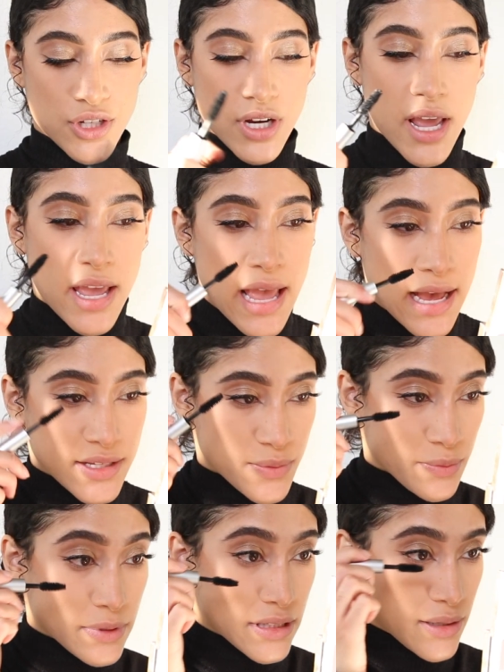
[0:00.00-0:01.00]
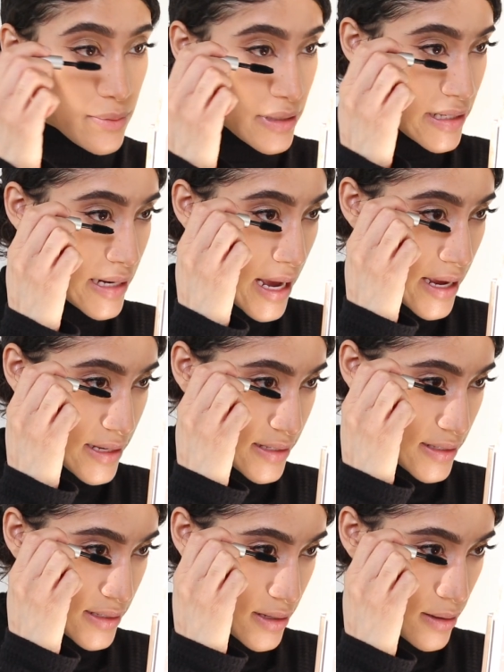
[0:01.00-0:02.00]
Jhené has really, really
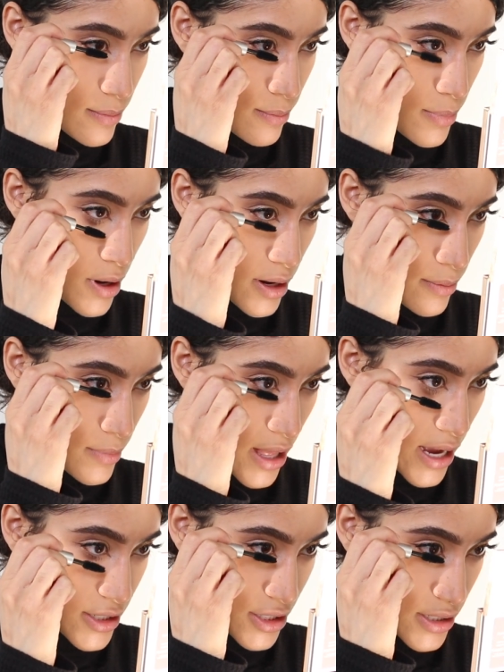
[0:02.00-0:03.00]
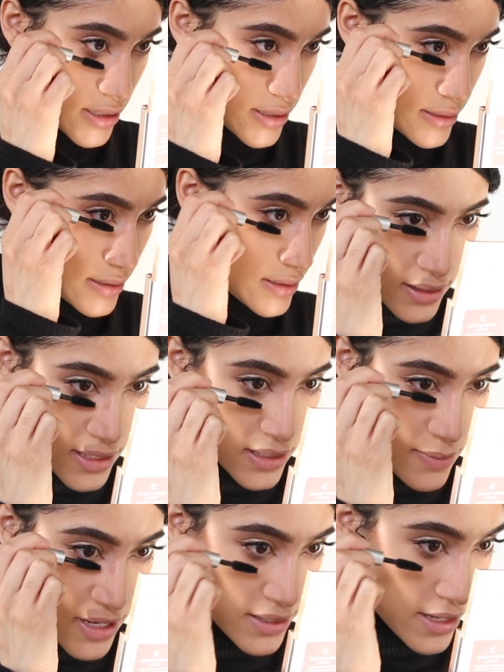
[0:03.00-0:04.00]
nice bottom lashes. This
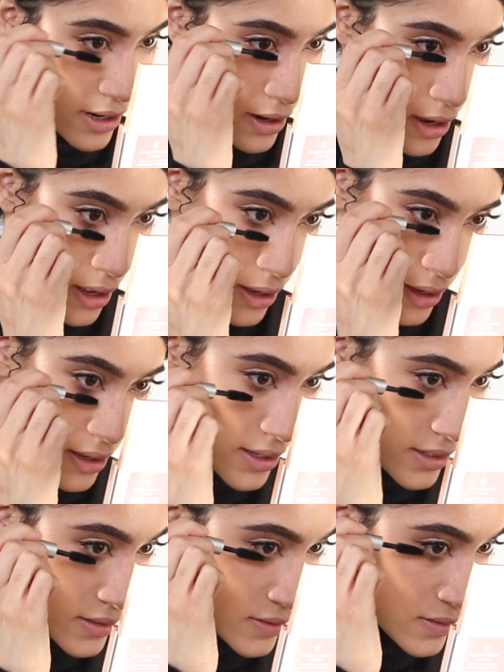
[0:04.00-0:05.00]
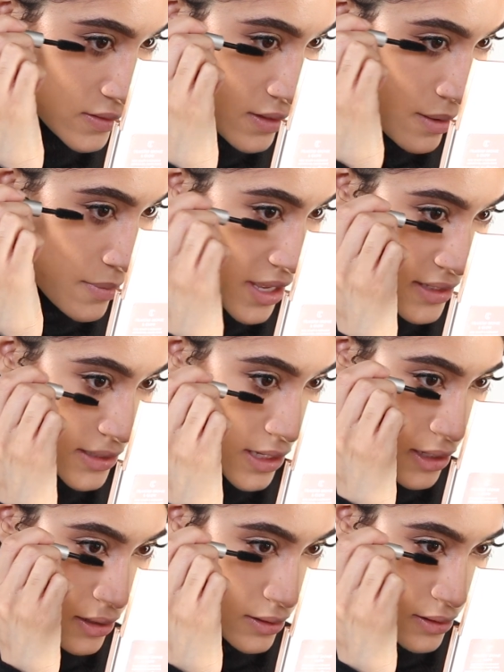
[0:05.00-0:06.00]
mascara is
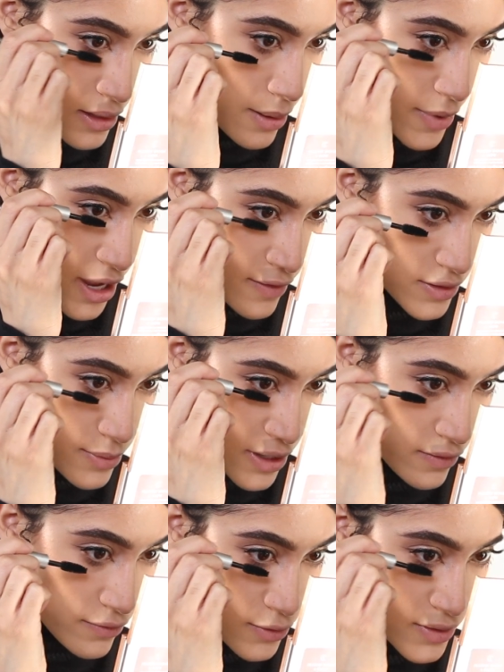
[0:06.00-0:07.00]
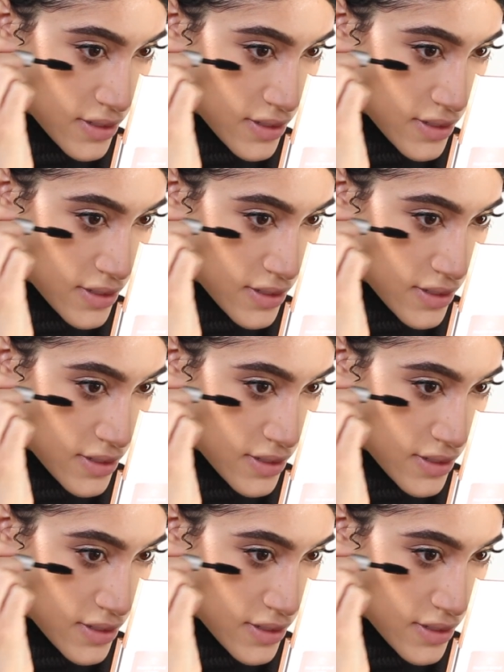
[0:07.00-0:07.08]
amazing. I might have to buy the full